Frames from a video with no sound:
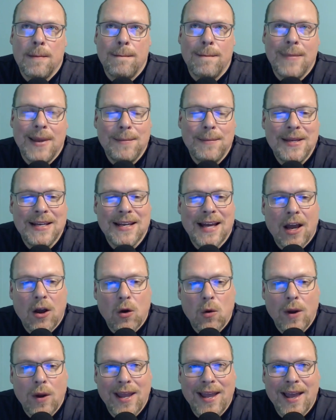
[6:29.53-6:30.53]
maybe not
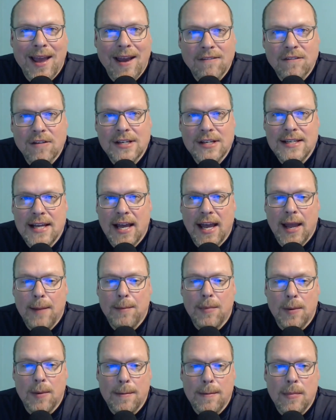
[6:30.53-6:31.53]
quite every day,
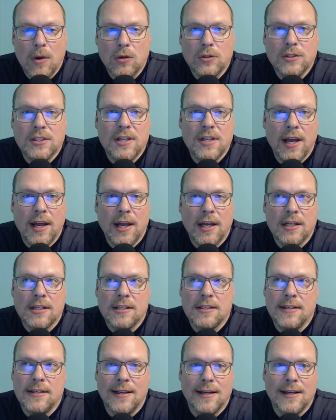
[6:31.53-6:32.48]
but most days,